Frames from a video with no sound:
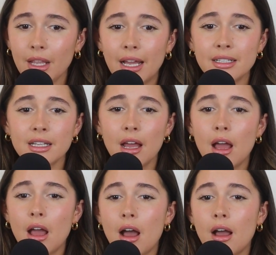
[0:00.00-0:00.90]
And
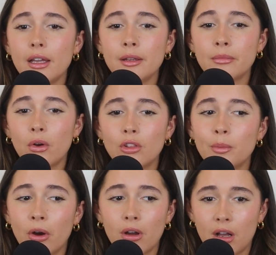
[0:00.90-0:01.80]
on
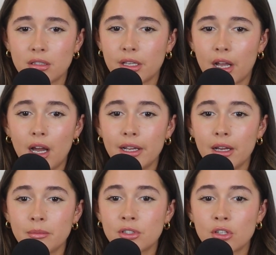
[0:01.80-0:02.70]
the podcast, like, I
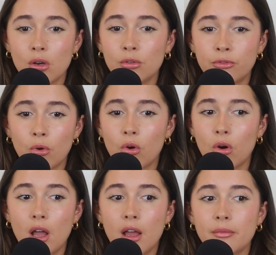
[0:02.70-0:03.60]
am so
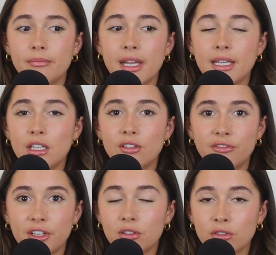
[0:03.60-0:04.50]
for making you
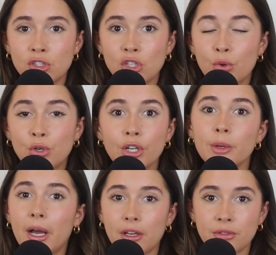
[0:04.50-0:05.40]
feel so good
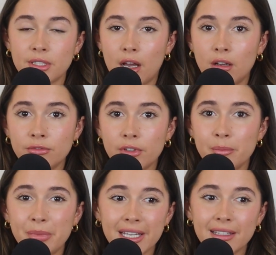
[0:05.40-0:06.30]
about yourself.
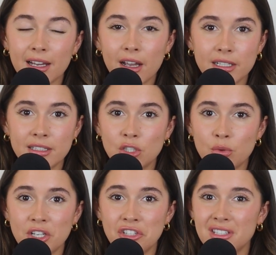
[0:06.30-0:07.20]
And being in that kind of
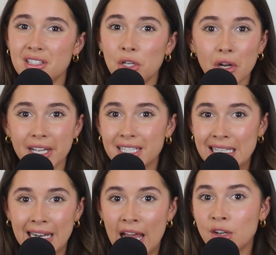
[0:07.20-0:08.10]
situation doesn't look like it's
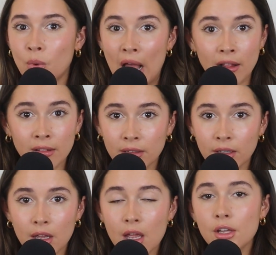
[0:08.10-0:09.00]
going to end well.
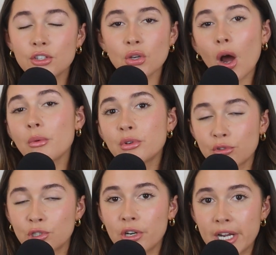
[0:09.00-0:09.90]
So I would
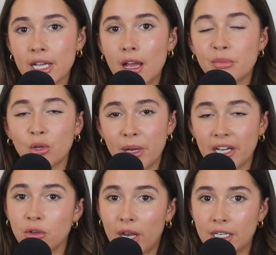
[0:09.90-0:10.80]
retreat and pull
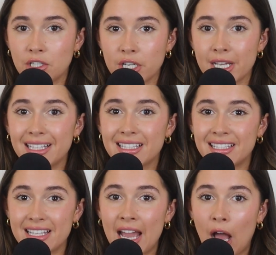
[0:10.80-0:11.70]
back your energy and
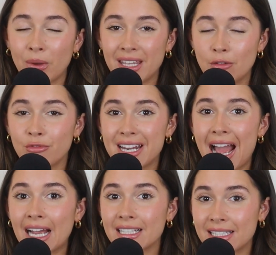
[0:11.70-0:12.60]
see how he
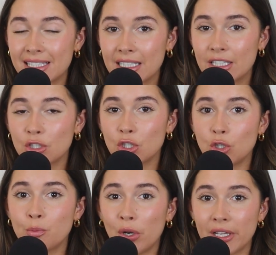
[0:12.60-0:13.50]
reacts to
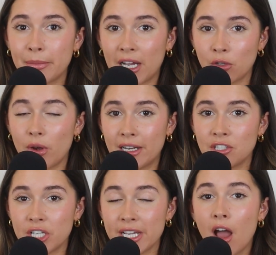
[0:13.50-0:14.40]
you pulling back your
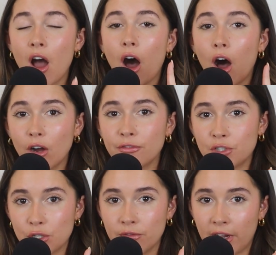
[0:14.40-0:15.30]
energy
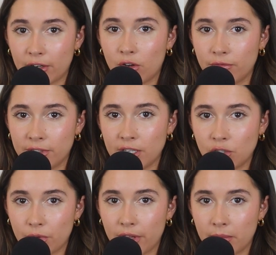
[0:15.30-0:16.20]
after you've had a
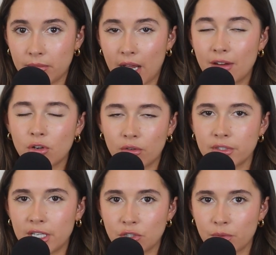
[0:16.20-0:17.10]
conversation with him. Have a
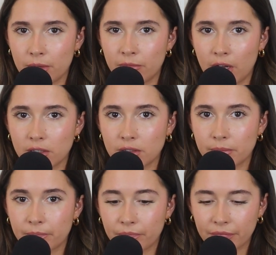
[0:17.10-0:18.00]
conversation with him first.
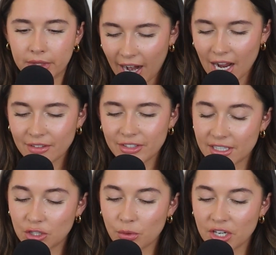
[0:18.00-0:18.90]
I have a
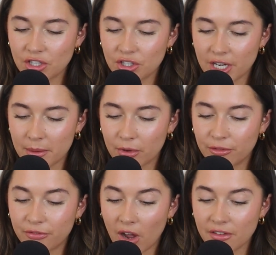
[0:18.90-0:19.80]
situationship of
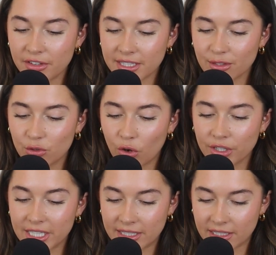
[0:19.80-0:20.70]
5 years of long
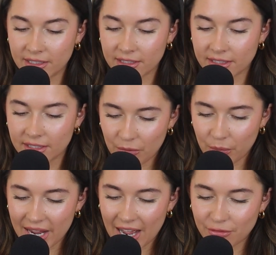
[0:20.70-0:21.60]
distance, and
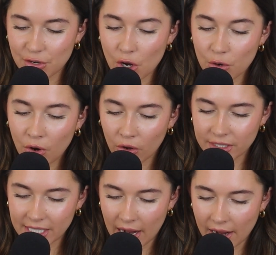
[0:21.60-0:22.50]
we have no
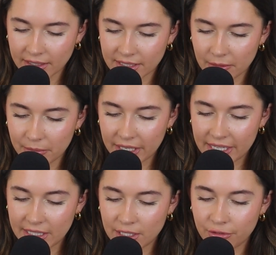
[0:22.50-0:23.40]
contact, but
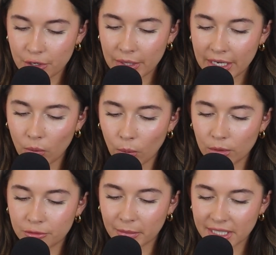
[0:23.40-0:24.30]
he's viewing all
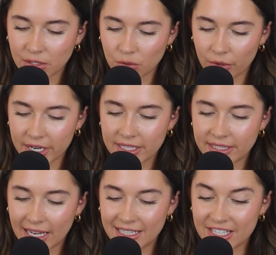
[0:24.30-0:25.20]
of my
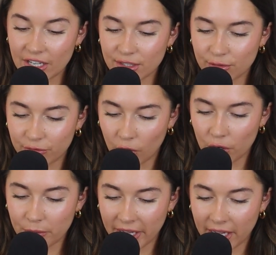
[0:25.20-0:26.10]
stories and doesn't
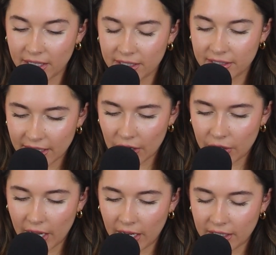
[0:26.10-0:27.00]
follow me.
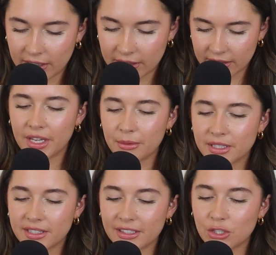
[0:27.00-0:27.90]
Okay. It was
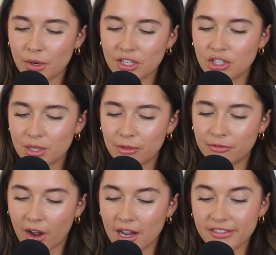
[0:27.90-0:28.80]
a situationship of
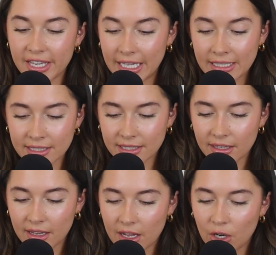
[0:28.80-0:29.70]
5 years,
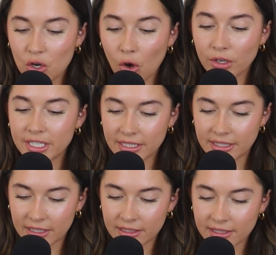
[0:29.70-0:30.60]
long
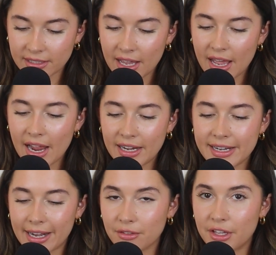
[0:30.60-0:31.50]
distance, and
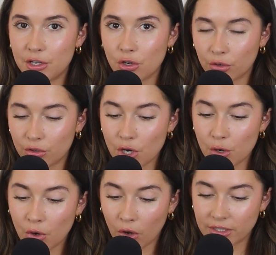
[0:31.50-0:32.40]
now they're
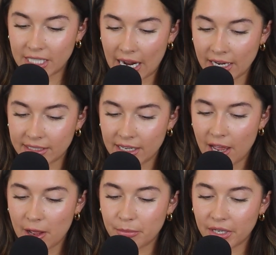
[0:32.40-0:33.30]
no contact,
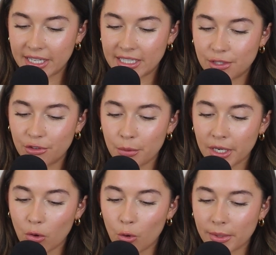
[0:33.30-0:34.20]
but he's
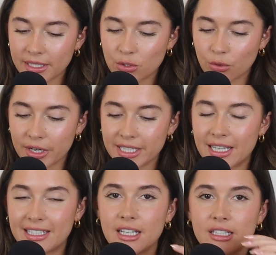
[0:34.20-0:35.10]
viewing all my stories
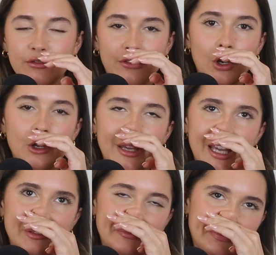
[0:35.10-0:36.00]
and doesn't follow me.